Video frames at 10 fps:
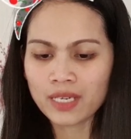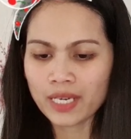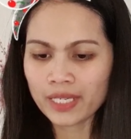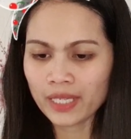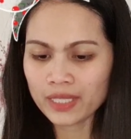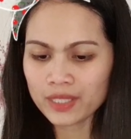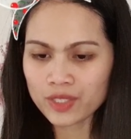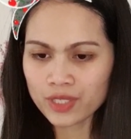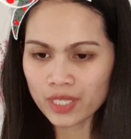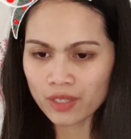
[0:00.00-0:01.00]
I can't
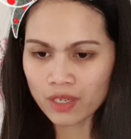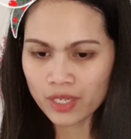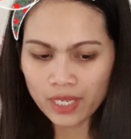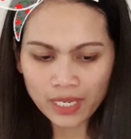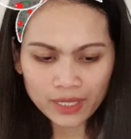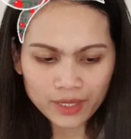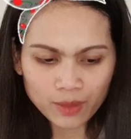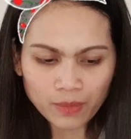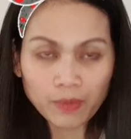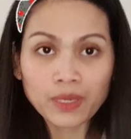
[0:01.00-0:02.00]
turn it on yet, so
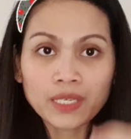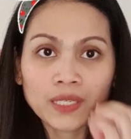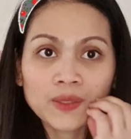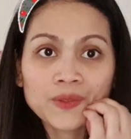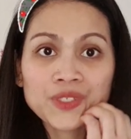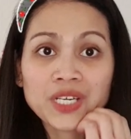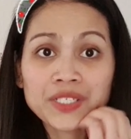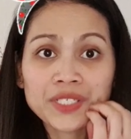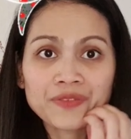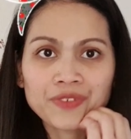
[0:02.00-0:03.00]
maybe I need to charge
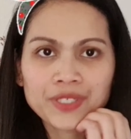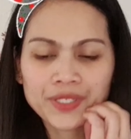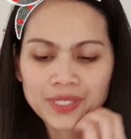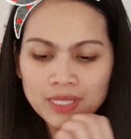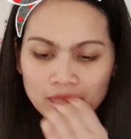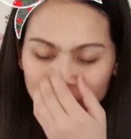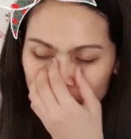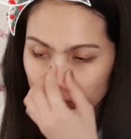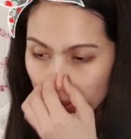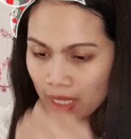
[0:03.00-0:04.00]
it first.
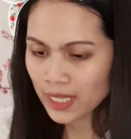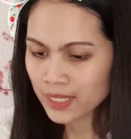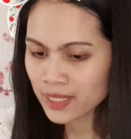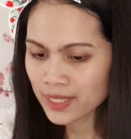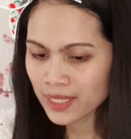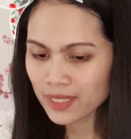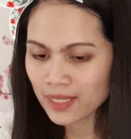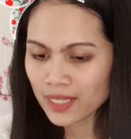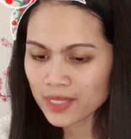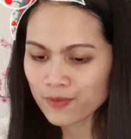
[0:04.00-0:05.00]
So yeah guys, that's it
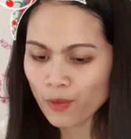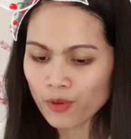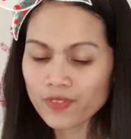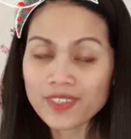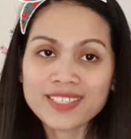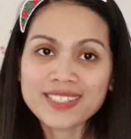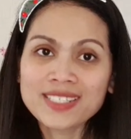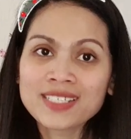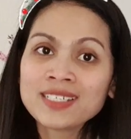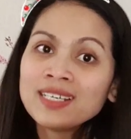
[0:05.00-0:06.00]
guys for this
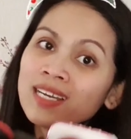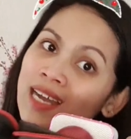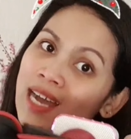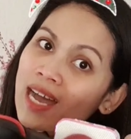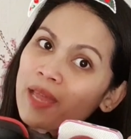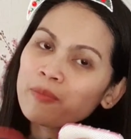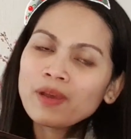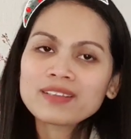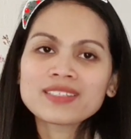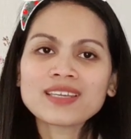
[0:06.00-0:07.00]

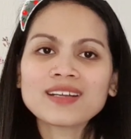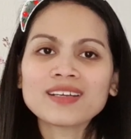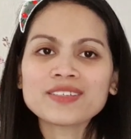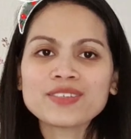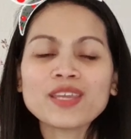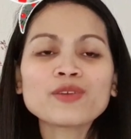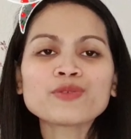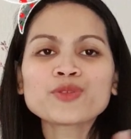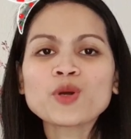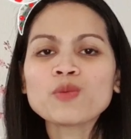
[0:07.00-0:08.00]
unboxing guys. Thank you
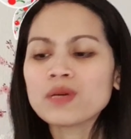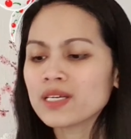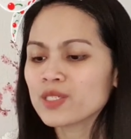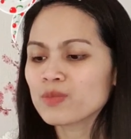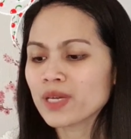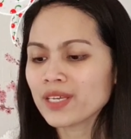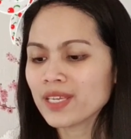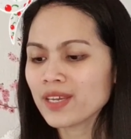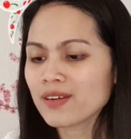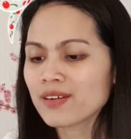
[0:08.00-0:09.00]
so much, my
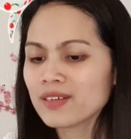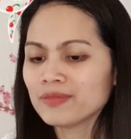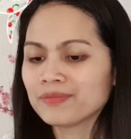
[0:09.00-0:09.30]
dear.